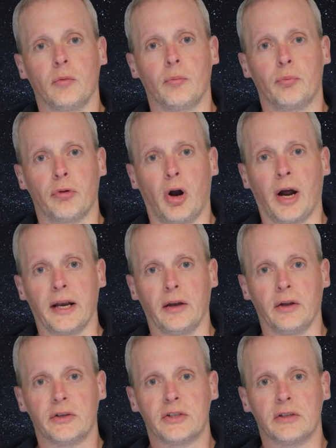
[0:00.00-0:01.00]

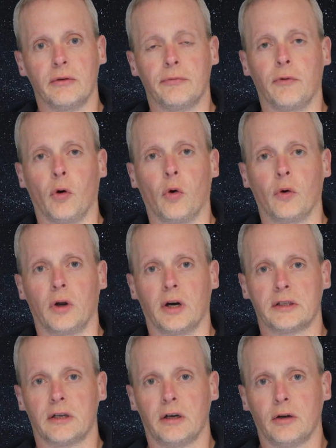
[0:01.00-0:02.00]
brightness for
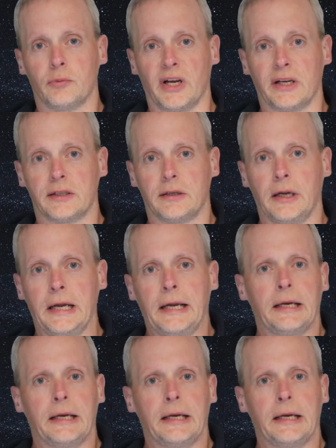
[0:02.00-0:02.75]
night sky objects.